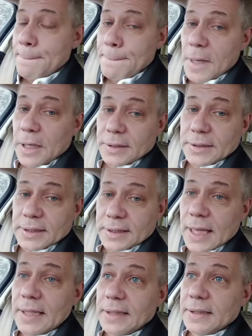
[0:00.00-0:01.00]
Because the
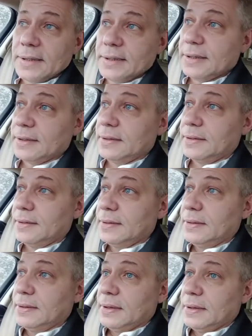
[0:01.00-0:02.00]
Satanists
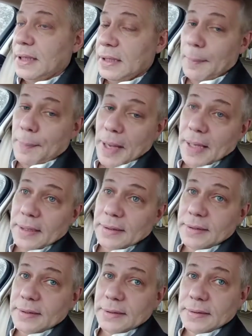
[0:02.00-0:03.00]
and the
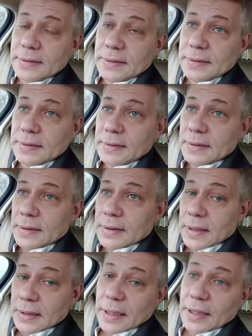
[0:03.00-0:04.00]
pagans
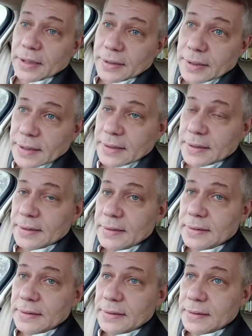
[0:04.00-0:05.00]
and the heretics,
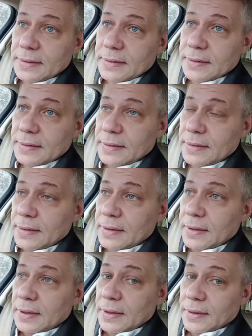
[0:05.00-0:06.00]

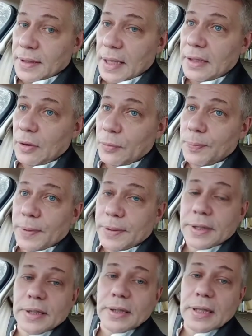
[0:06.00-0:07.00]
they don't
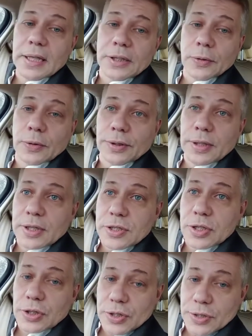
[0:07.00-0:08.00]
particularly like the
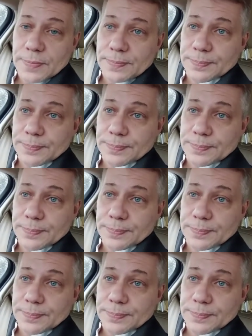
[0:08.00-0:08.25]
Orthodox Church.